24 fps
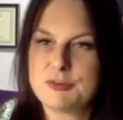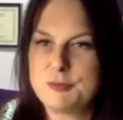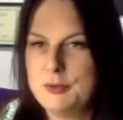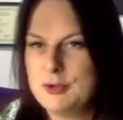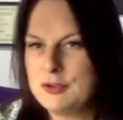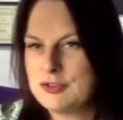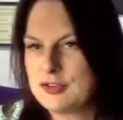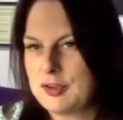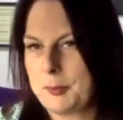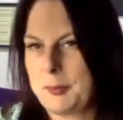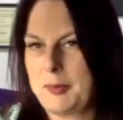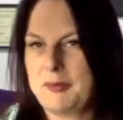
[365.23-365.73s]

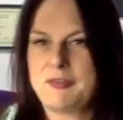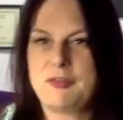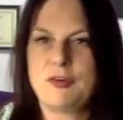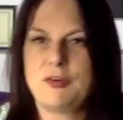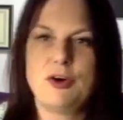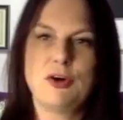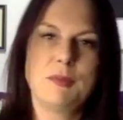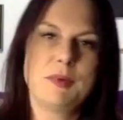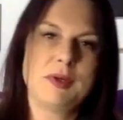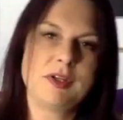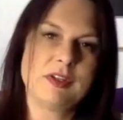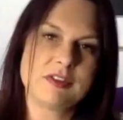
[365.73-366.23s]
music
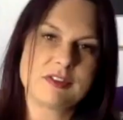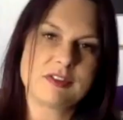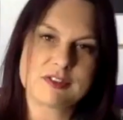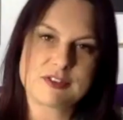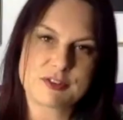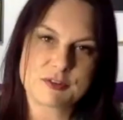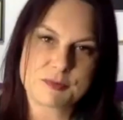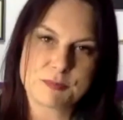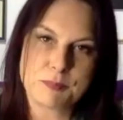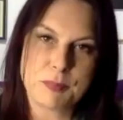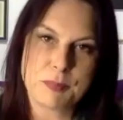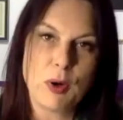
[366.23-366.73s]
performance,
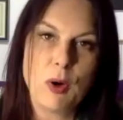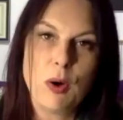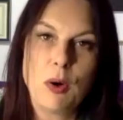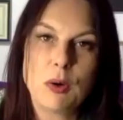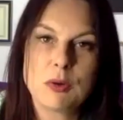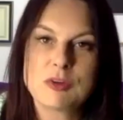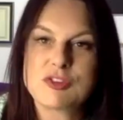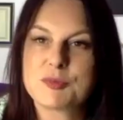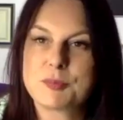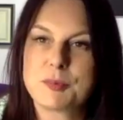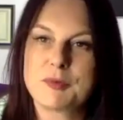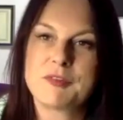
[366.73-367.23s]

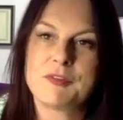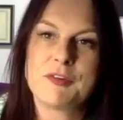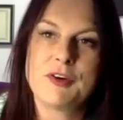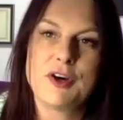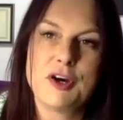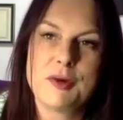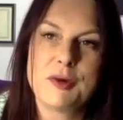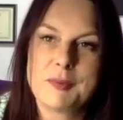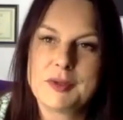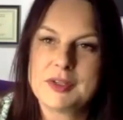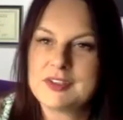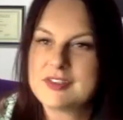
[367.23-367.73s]
sports
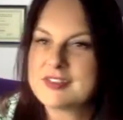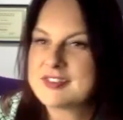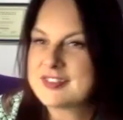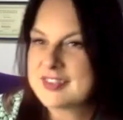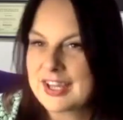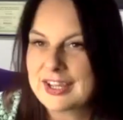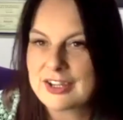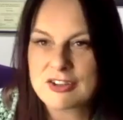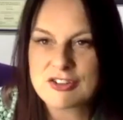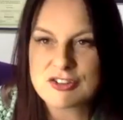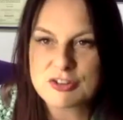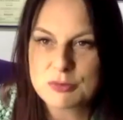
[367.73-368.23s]
performance,
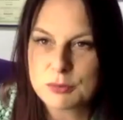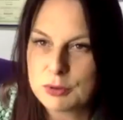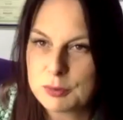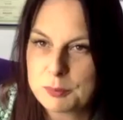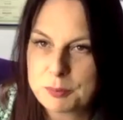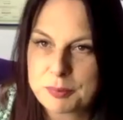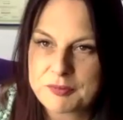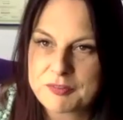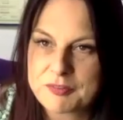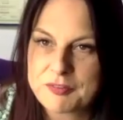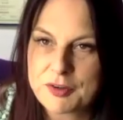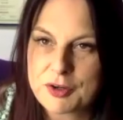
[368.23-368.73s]
sexual
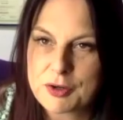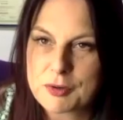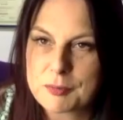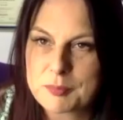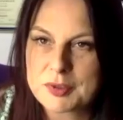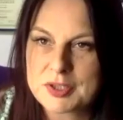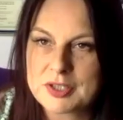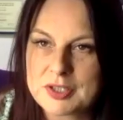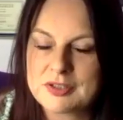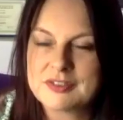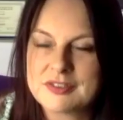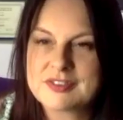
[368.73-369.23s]

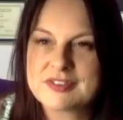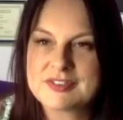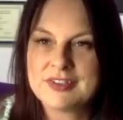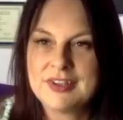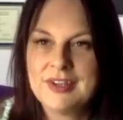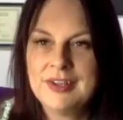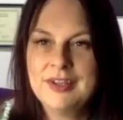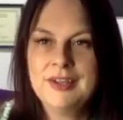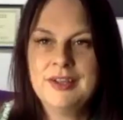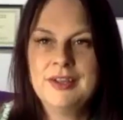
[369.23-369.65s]
performance,